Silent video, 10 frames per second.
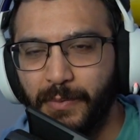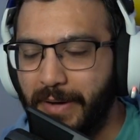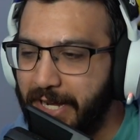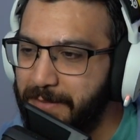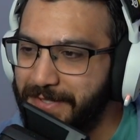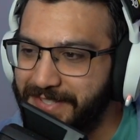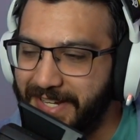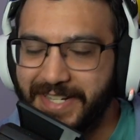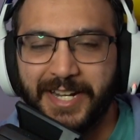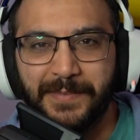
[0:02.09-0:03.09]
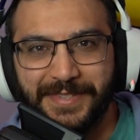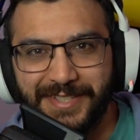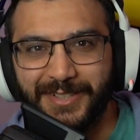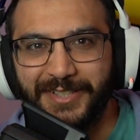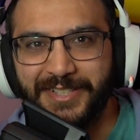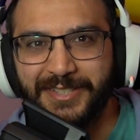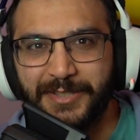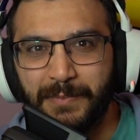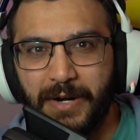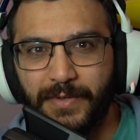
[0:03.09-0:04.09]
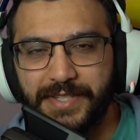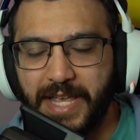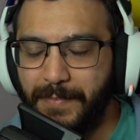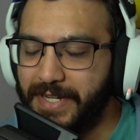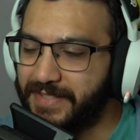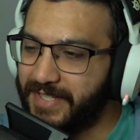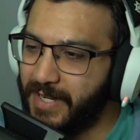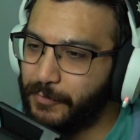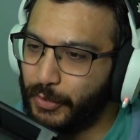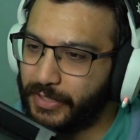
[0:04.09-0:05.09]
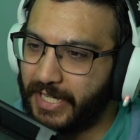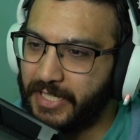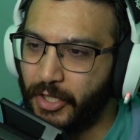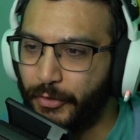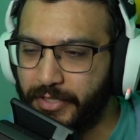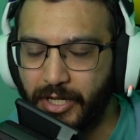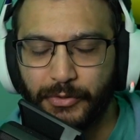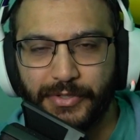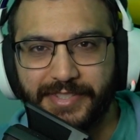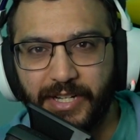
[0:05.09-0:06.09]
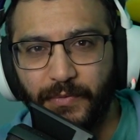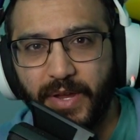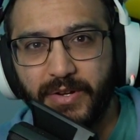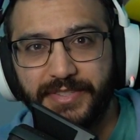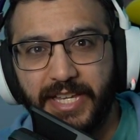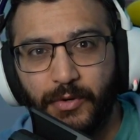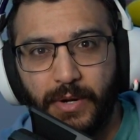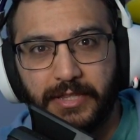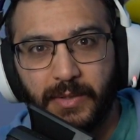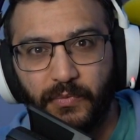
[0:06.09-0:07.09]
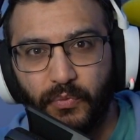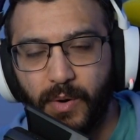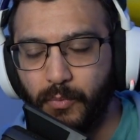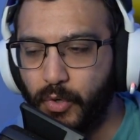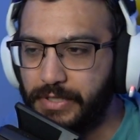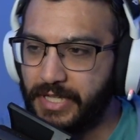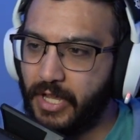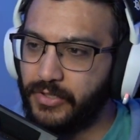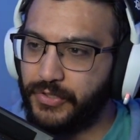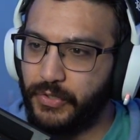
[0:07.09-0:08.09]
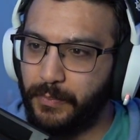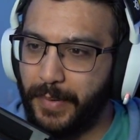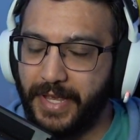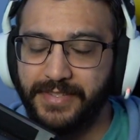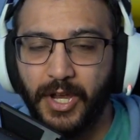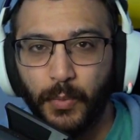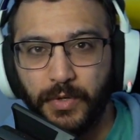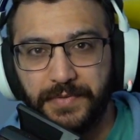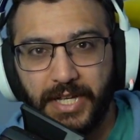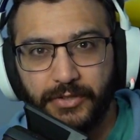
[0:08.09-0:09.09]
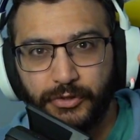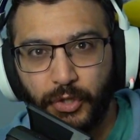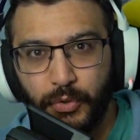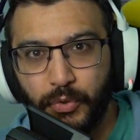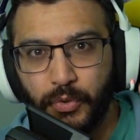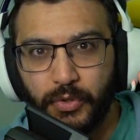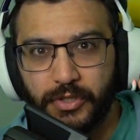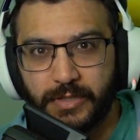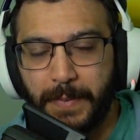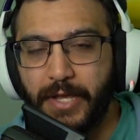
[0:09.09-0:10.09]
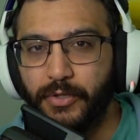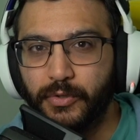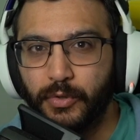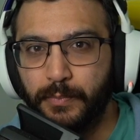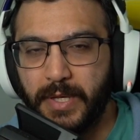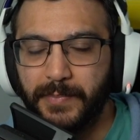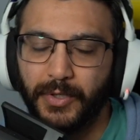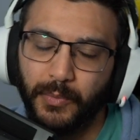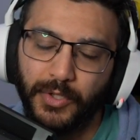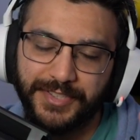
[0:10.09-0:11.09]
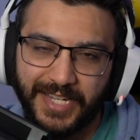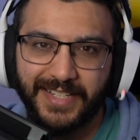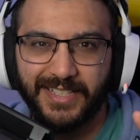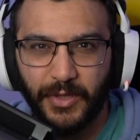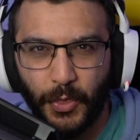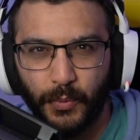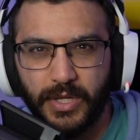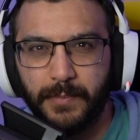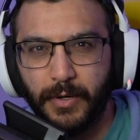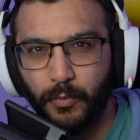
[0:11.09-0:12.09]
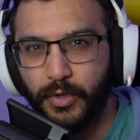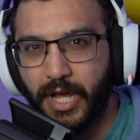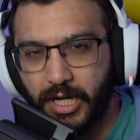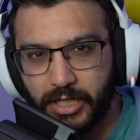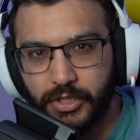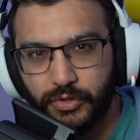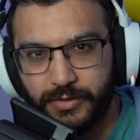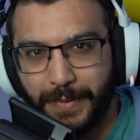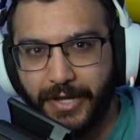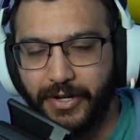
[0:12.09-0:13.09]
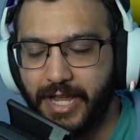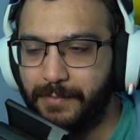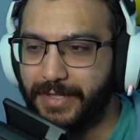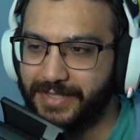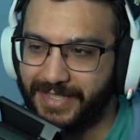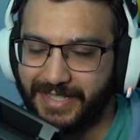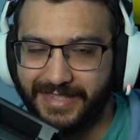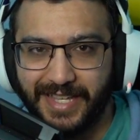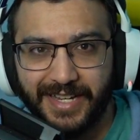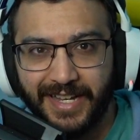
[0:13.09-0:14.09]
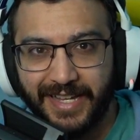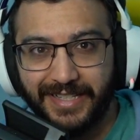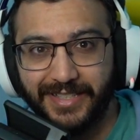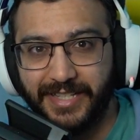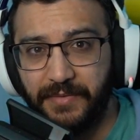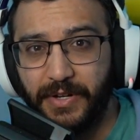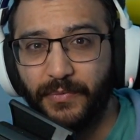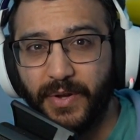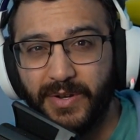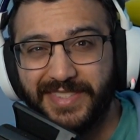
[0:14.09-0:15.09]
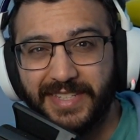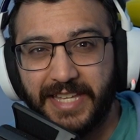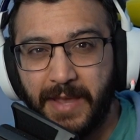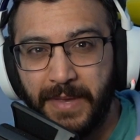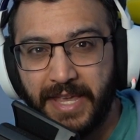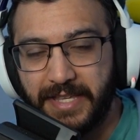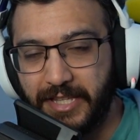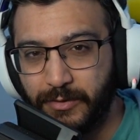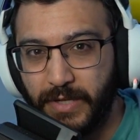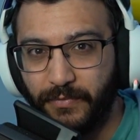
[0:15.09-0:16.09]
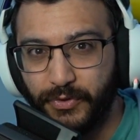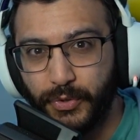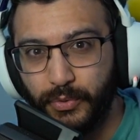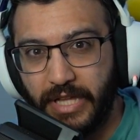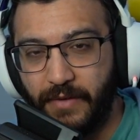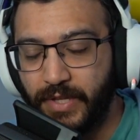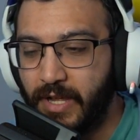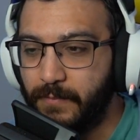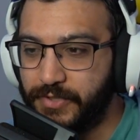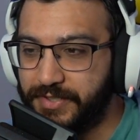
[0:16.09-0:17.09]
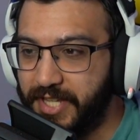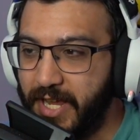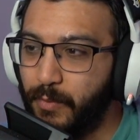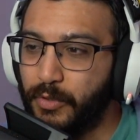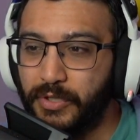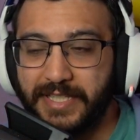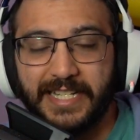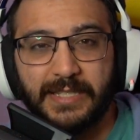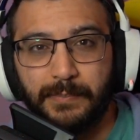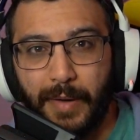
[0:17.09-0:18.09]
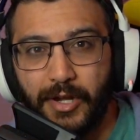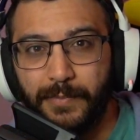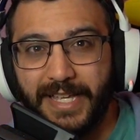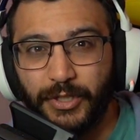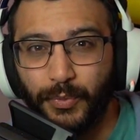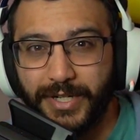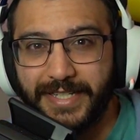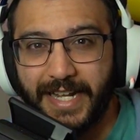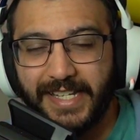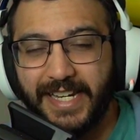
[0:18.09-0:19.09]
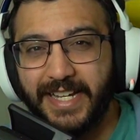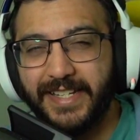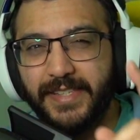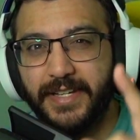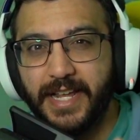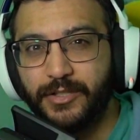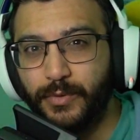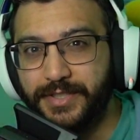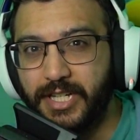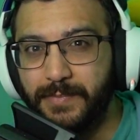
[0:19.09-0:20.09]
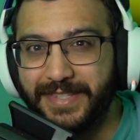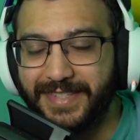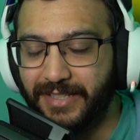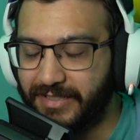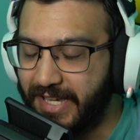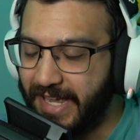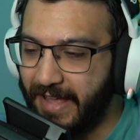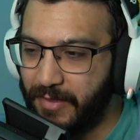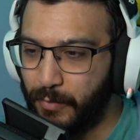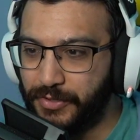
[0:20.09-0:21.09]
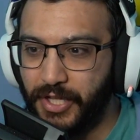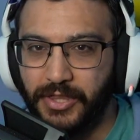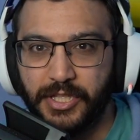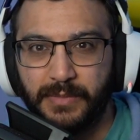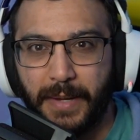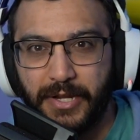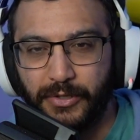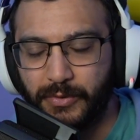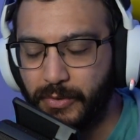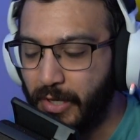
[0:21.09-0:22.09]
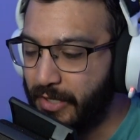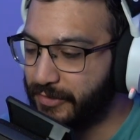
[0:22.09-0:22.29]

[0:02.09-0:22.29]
My name is Eddie and I am still addicted to Marvel Snap, and it's time to look at another character set of variants and rank them from worst to best. We've got two Spider Crew people, well technically three, but we're not going to do Spider-Ham because like I said, he doesn't have enough variants in the game yet, so we have two left. Today, we're looking at Spider-Man 2099, and the next one's going to be Silk, and then we're done the Spider Crew.